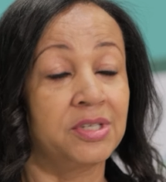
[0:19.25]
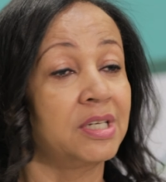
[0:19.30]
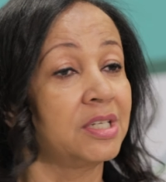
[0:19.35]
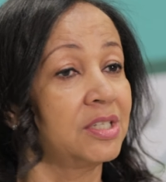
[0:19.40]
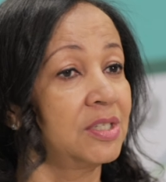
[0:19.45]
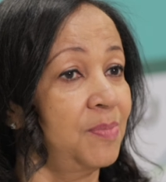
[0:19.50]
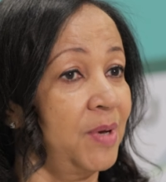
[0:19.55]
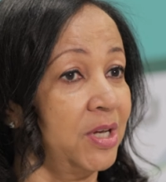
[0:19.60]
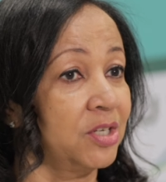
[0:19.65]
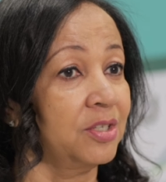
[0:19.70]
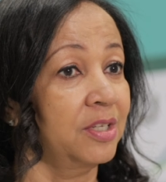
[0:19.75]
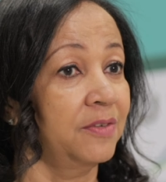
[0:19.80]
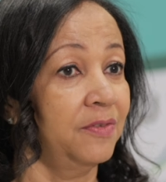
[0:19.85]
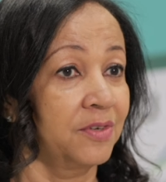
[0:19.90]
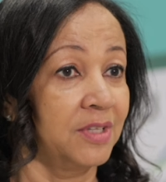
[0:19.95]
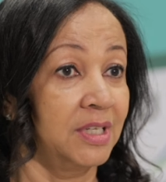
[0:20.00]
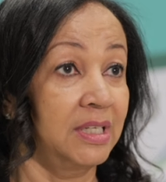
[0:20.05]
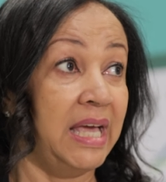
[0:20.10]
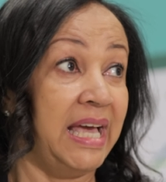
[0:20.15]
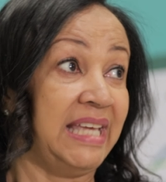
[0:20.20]
and especially
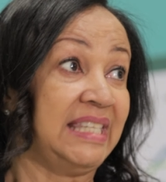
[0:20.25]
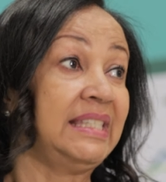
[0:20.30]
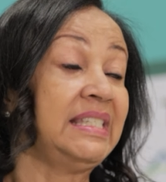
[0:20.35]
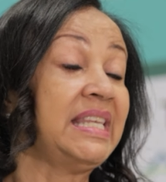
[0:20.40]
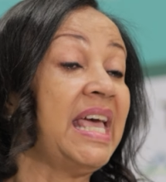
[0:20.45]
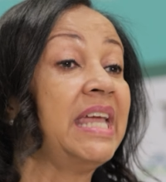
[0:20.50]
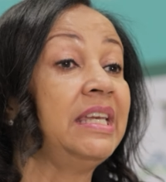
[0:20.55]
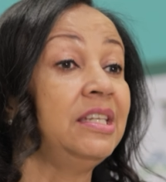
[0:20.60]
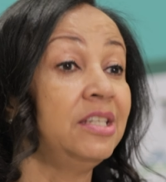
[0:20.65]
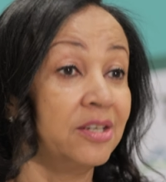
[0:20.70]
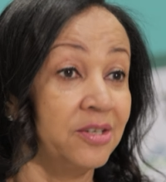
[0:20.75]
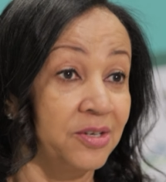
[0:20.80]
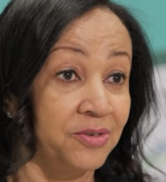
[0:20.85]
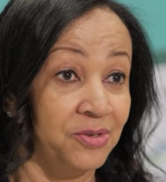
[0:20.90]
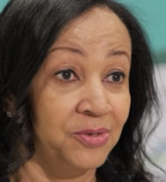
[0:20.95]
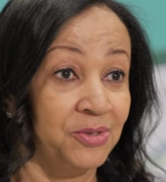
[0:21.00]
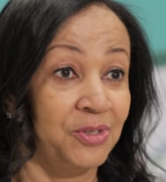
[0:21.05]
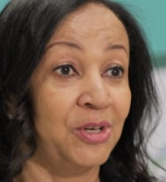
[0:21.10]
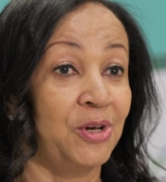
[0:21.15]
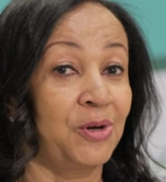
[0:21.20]
for the last 10
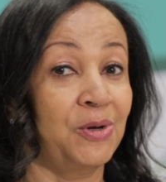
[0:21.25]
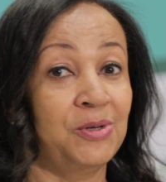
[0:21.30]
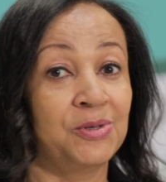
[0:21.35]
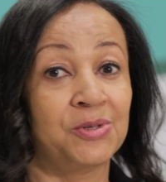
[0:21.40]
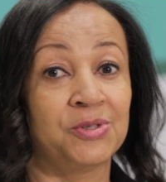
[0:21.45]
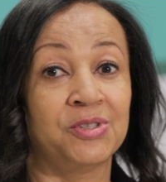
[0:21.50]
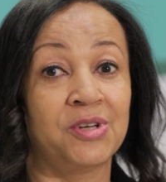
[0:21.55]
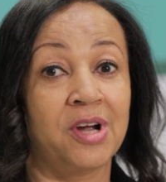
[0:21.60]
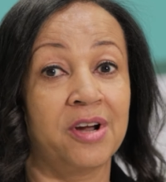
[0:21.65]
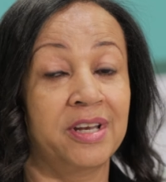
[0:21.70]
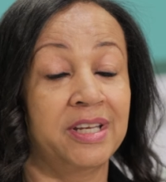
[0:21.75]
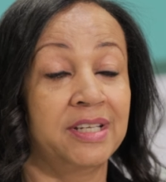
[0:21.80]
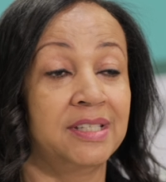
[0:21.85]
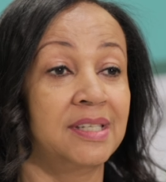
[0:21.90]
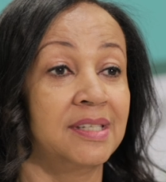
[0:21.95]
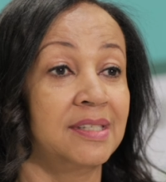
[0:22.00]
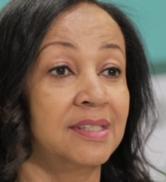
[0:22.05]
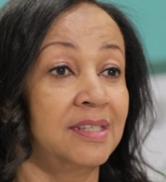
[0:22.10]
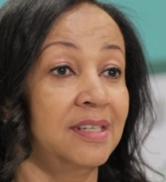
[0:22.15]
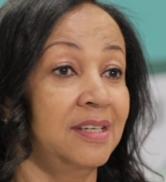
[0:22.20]
years or so, you're starting
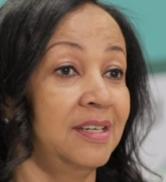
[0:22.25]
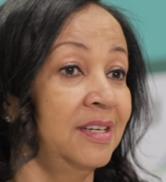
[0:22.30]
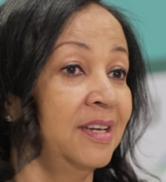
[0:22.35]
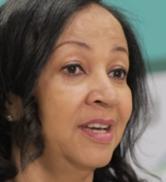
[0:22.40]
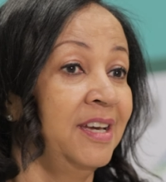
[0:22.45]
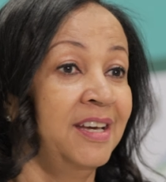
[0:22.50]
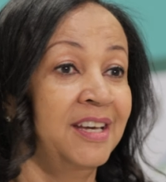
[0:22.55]
to see,